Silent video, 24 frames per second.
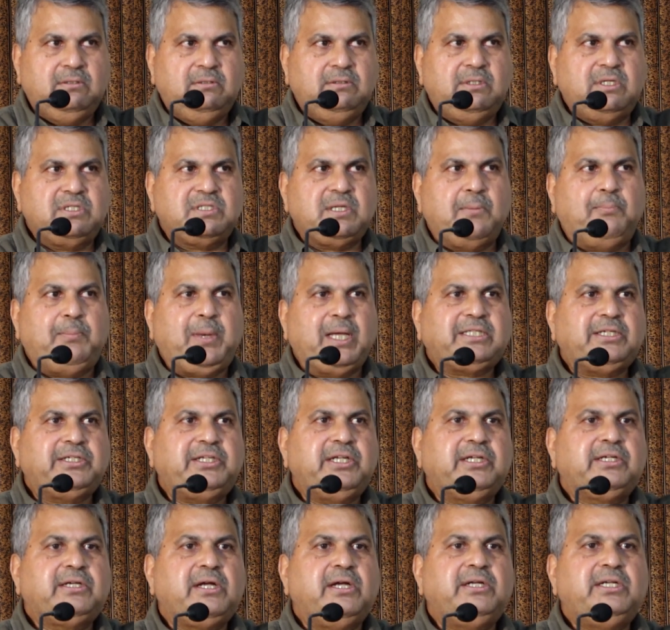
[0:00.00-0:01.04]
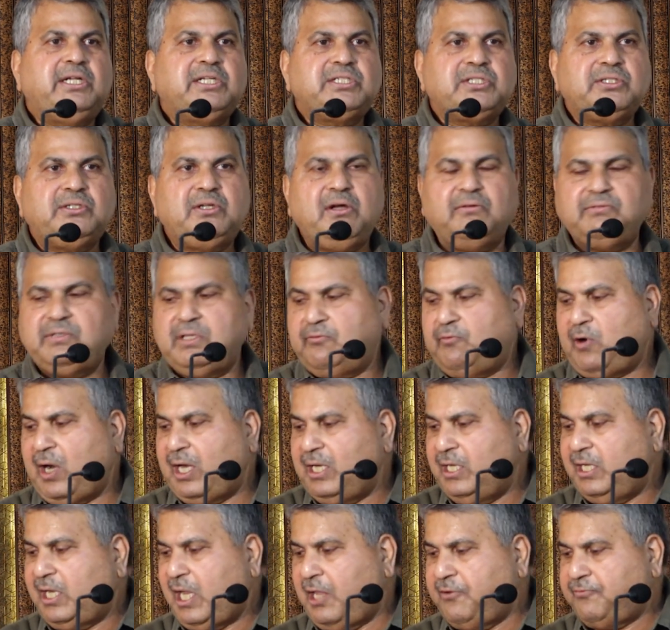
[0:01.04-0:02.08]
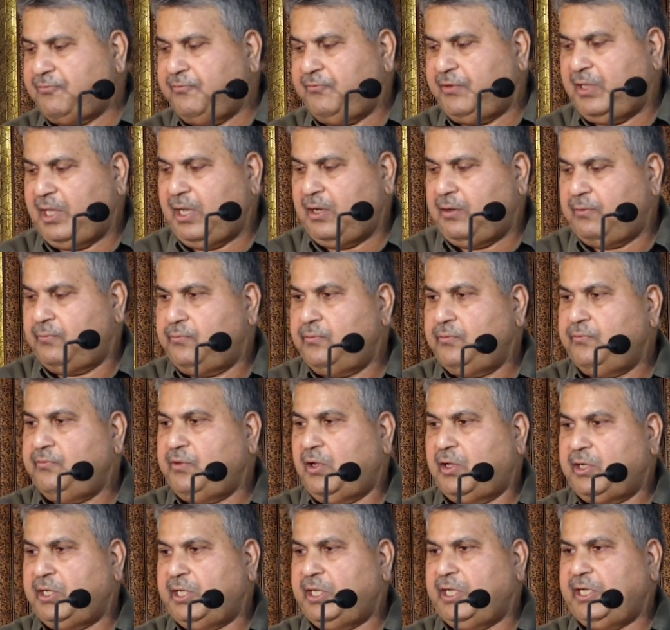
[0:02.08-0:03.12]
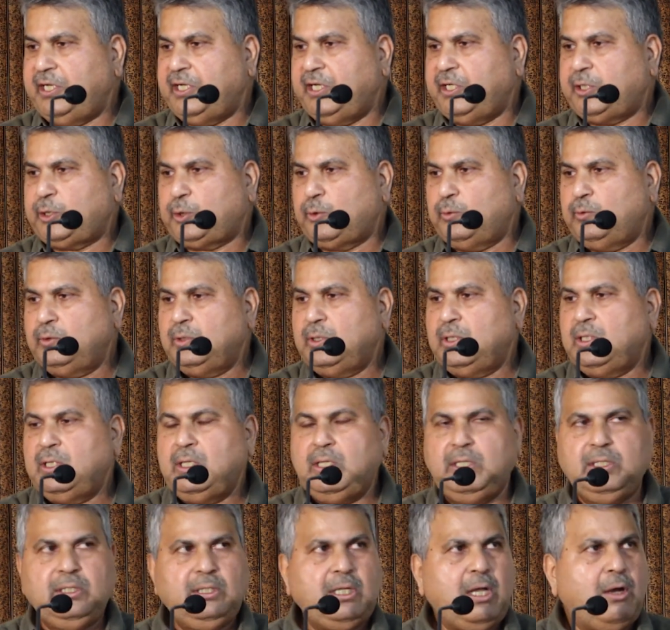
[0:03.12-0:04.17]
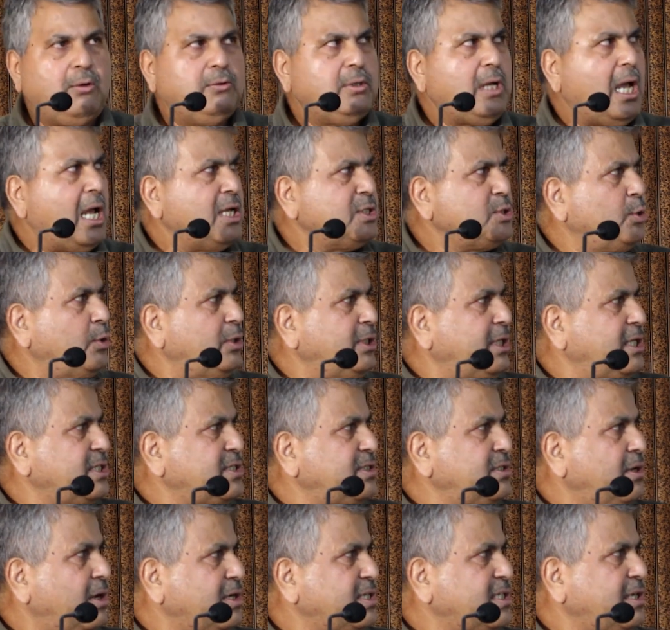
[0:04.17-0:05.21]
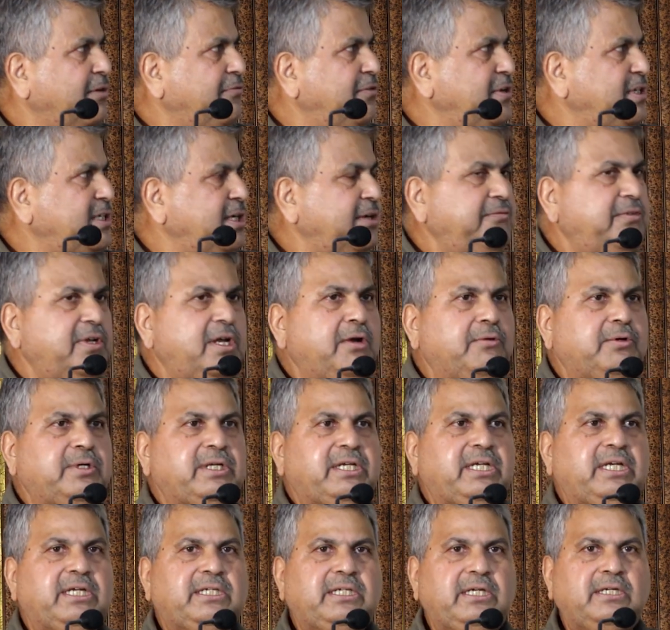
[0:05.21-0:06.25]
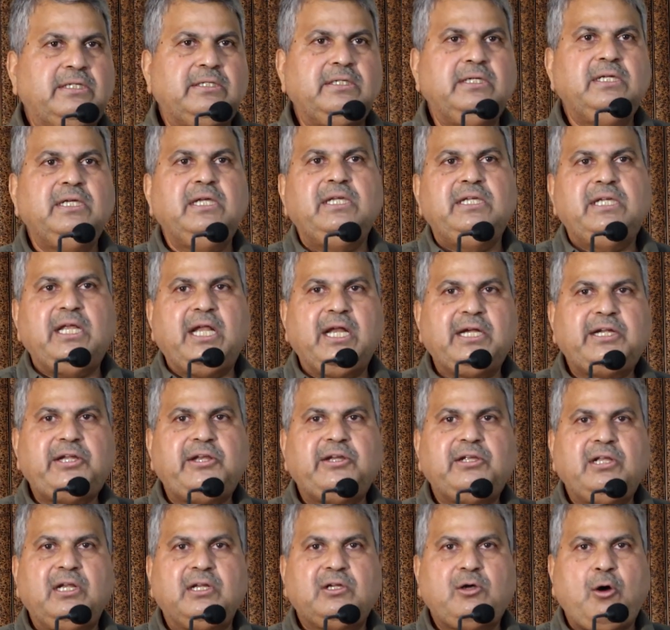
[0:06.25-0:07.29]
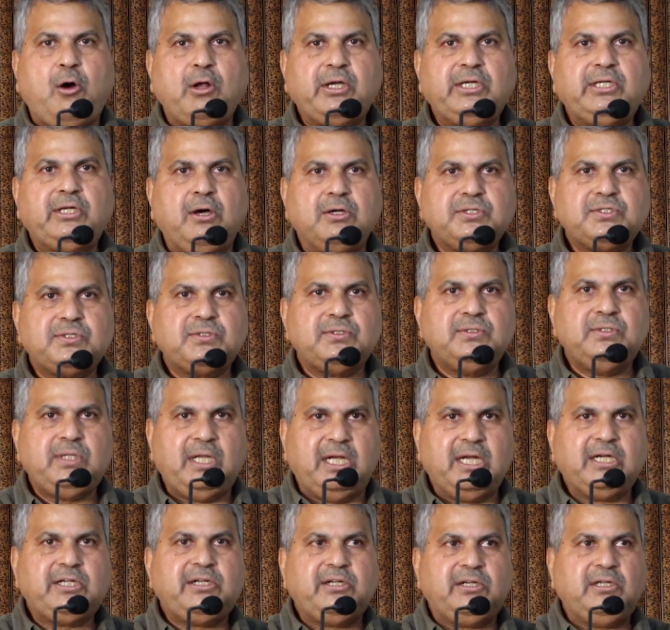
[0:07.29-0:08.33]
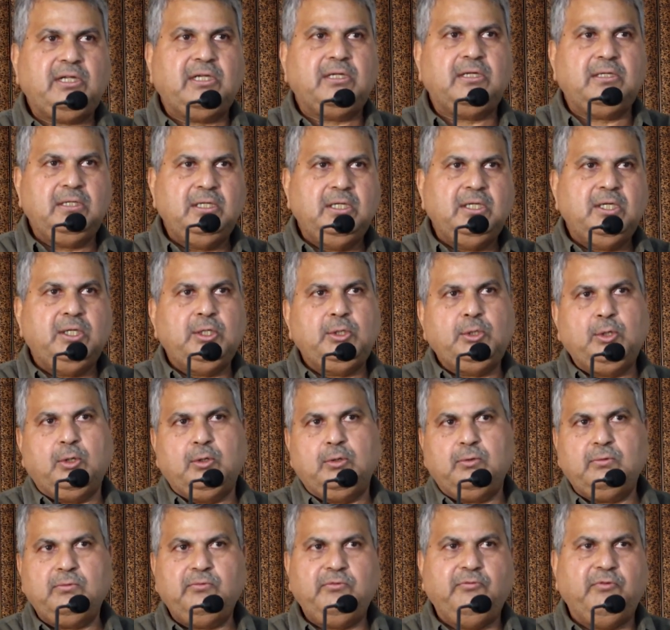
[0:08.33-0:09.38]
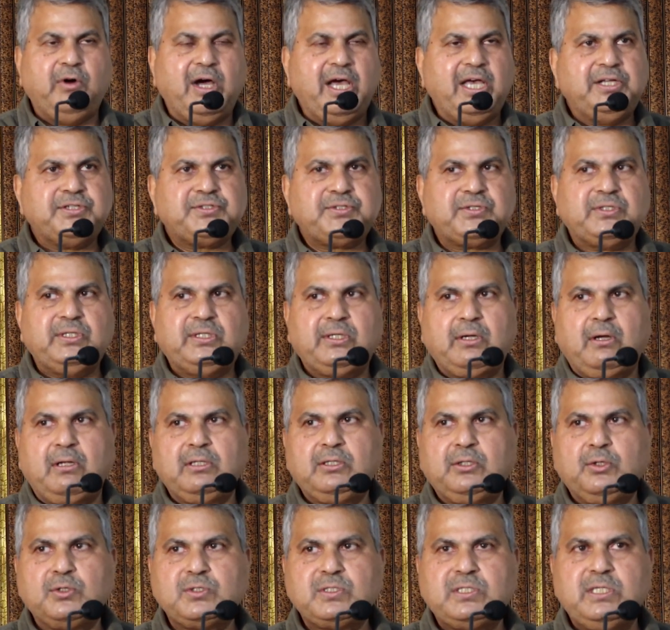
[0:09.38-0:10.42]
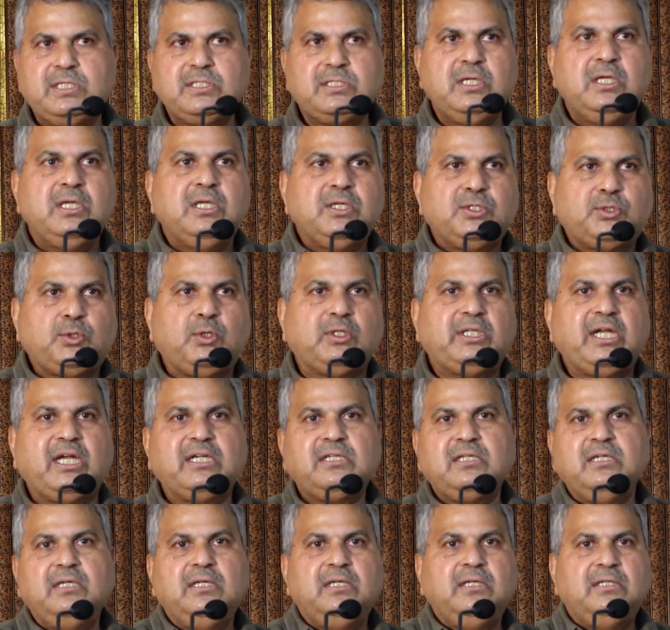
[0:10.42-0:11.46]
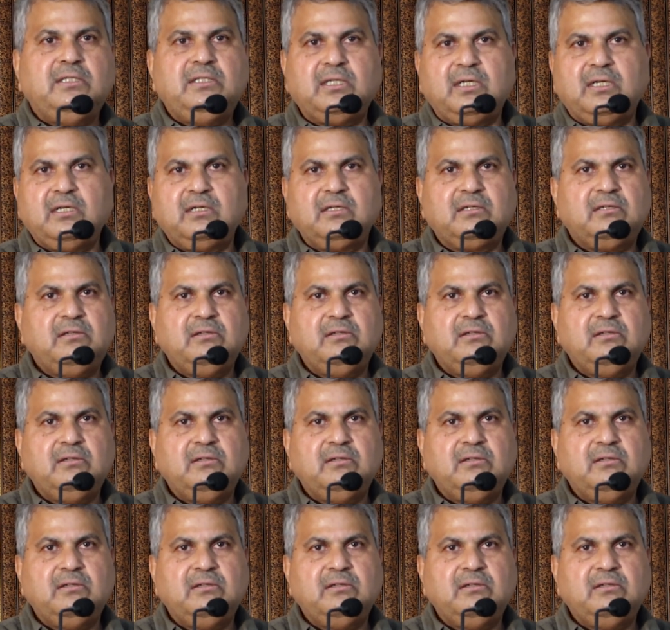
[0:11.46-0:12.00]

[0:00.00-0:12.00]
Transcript: This is a pathetic condition of the wildlife we are leading to. Now, as though it is not sufficient, we have created electrical corridors, electrical, wires and all those things, so that the